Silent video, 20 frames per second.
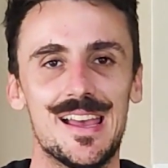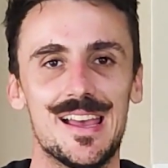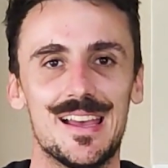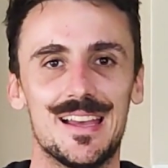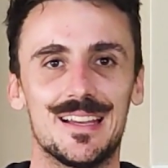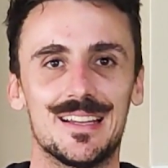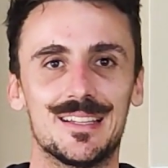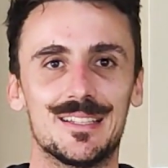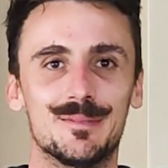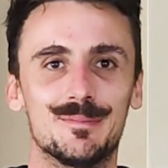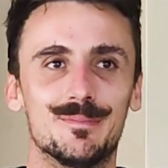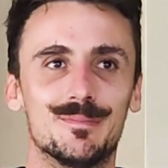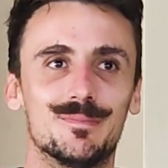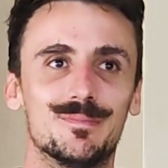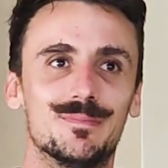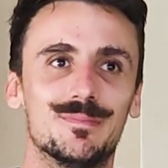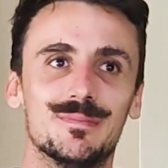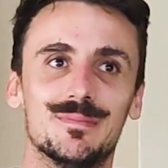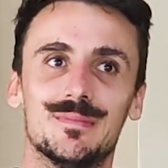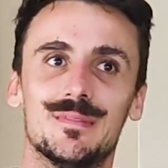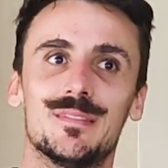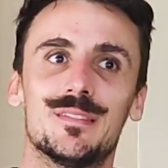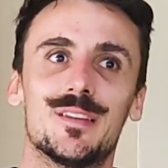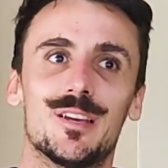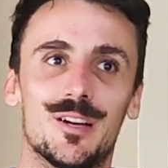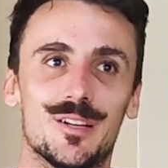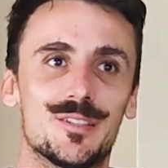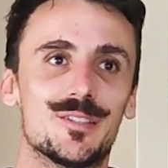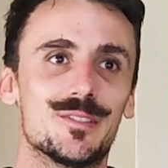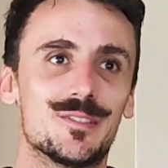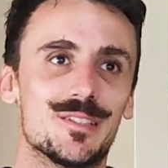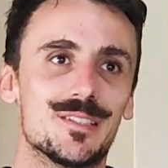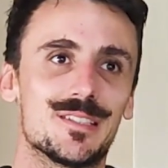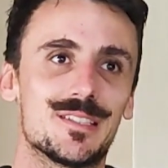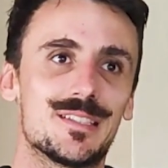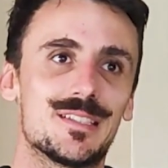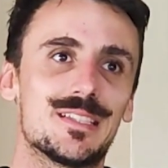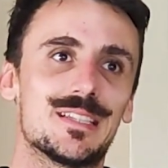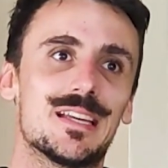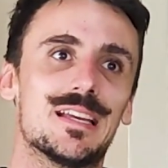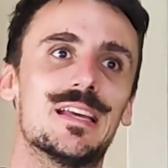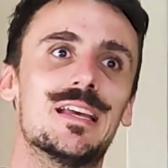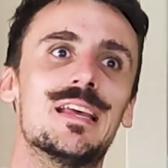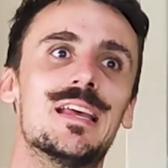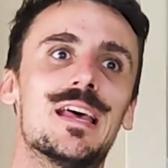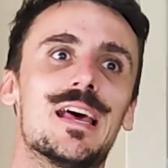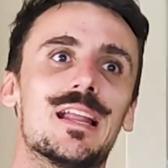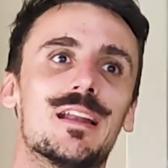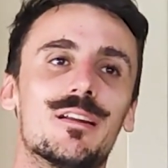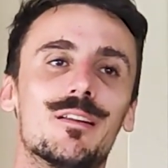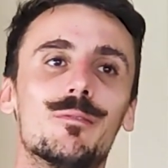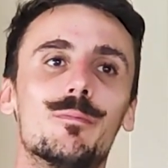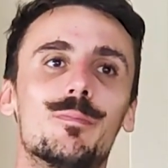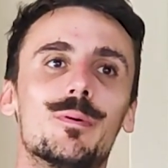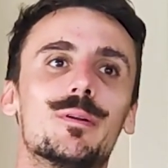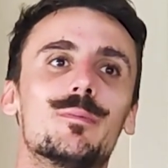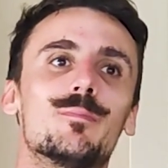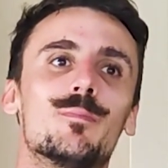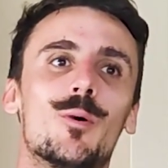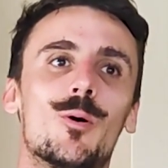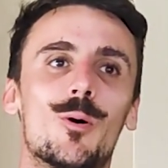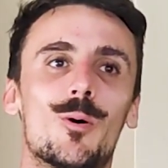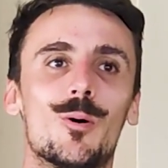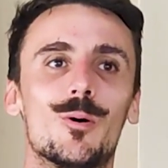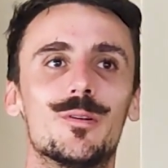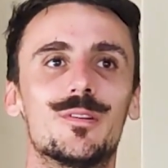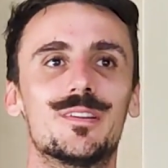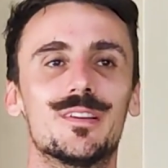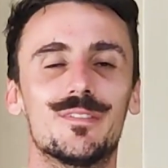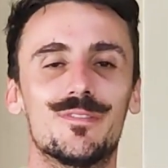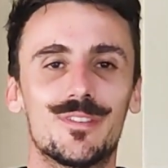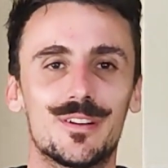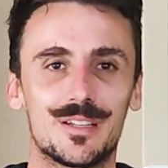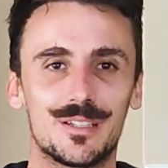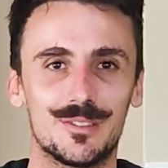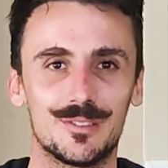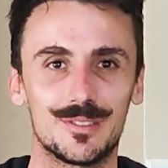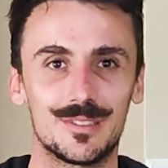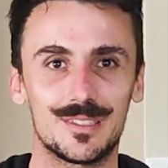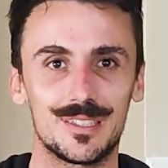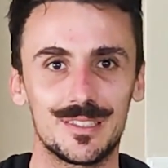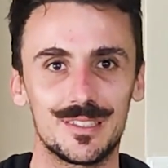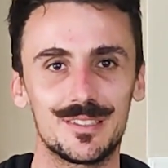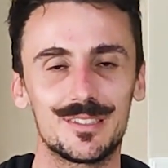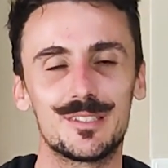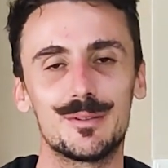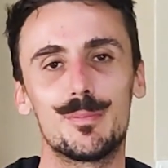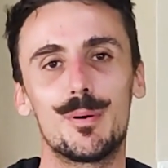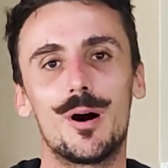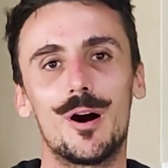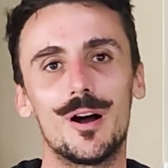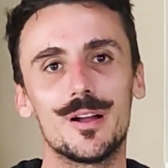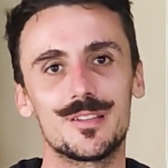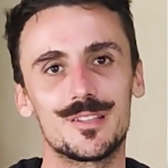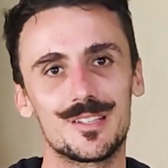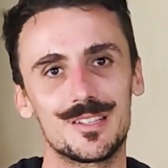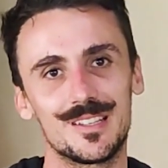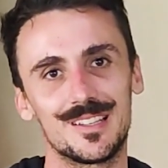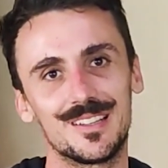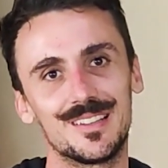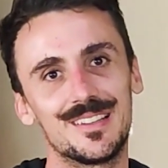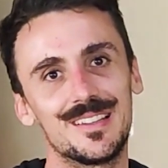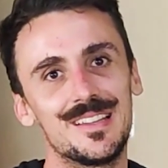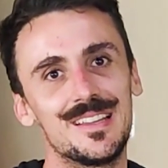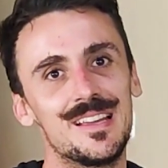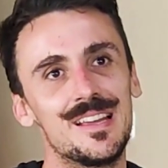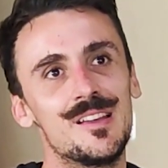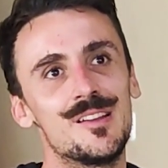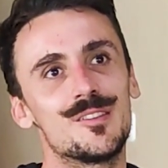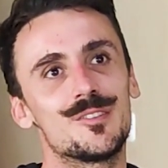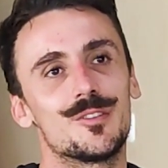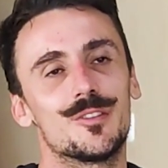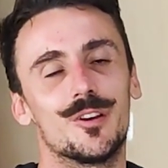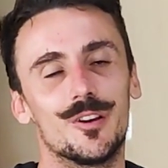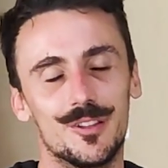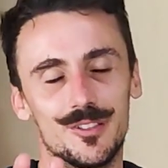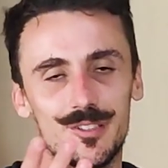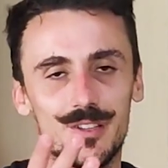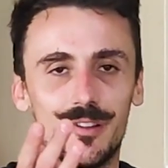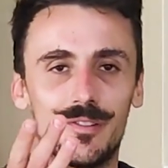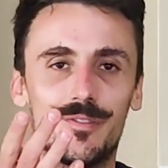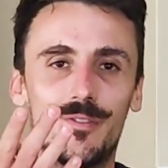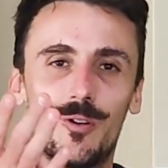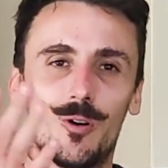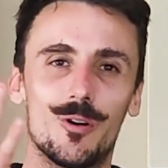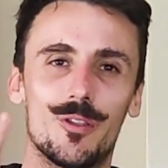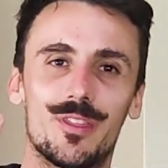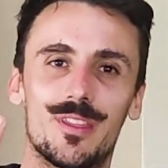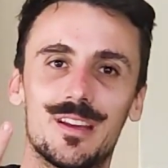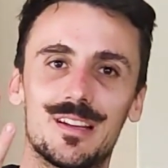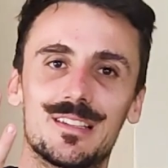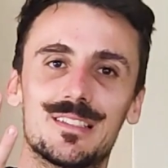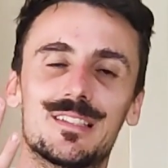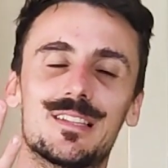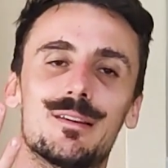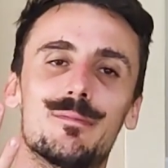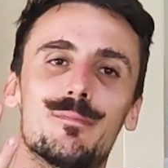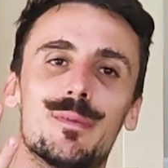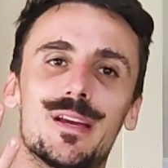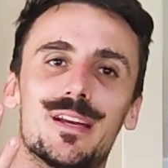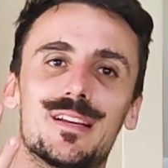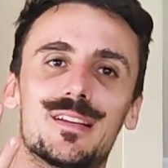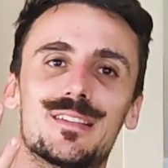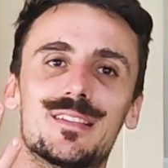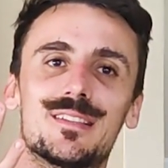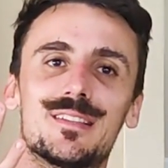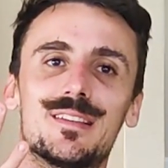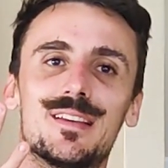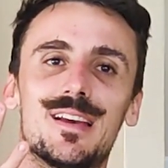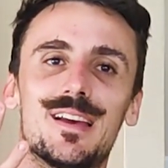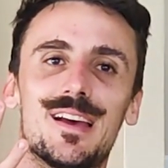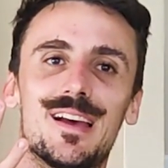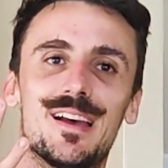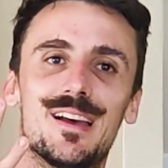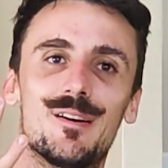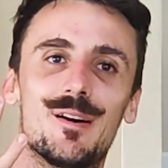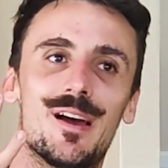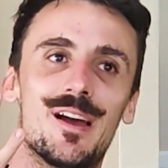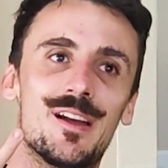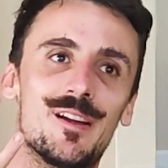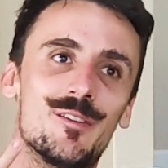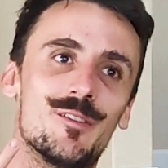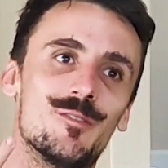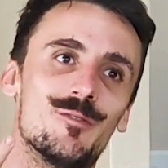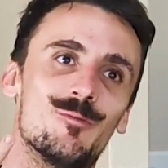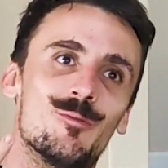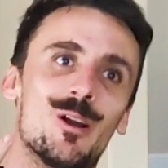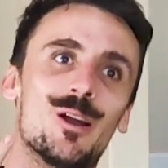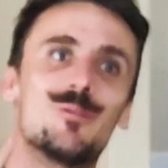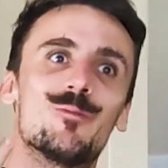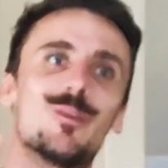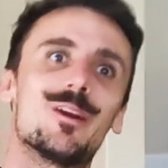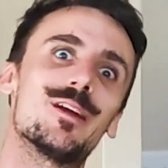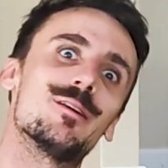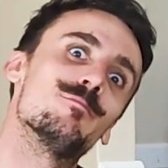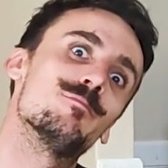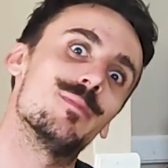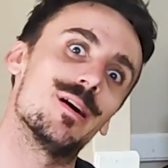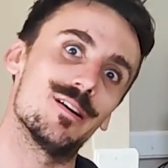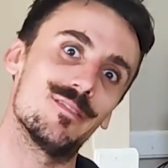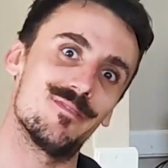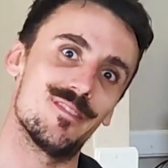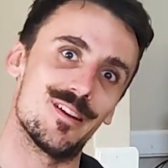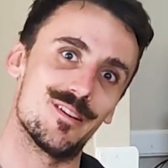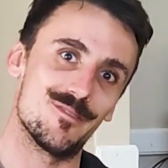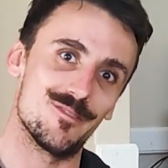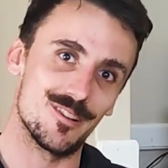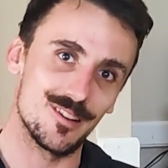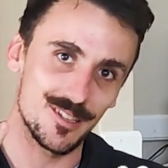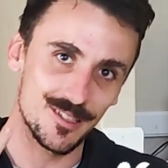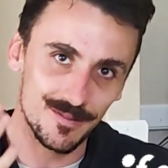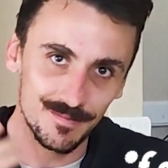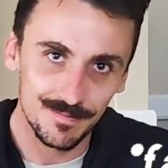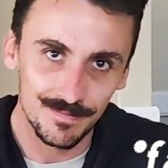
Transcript: Yeah, so just a little bit more difficult departure. So those are the 4 things that makes a runway my favorite.